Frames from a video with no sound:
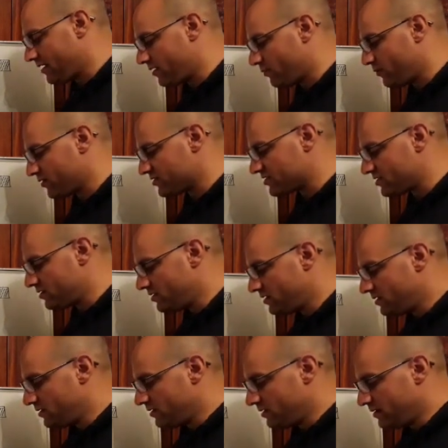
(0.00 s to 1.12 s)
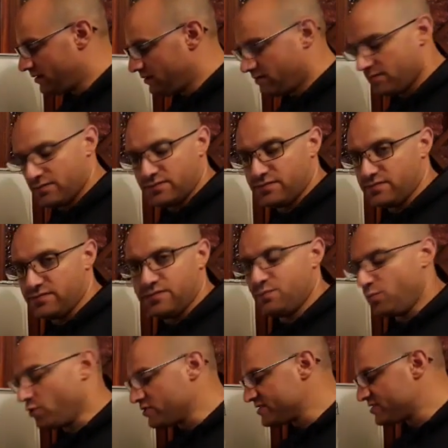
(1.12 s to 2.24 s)
how much
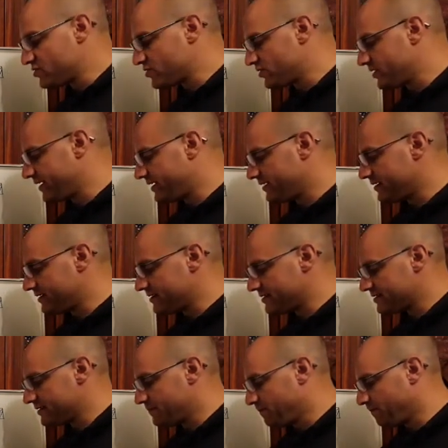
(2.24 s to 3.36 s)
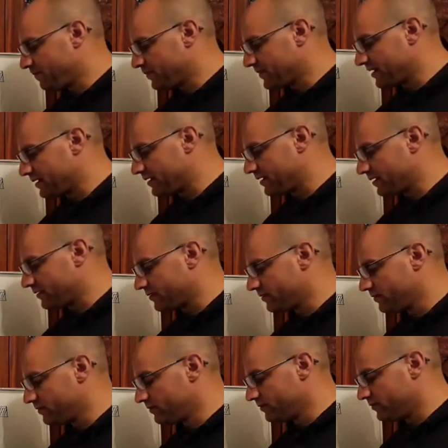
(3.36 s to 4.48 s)
moisture there is, like
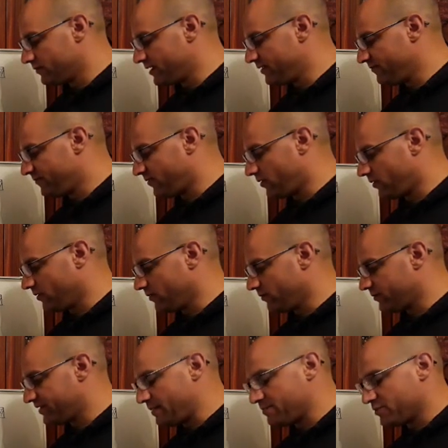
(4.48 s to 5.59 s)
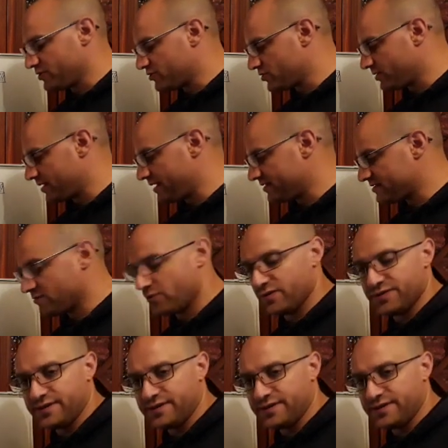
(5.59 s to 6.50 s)
rainfall, temperature, and so on,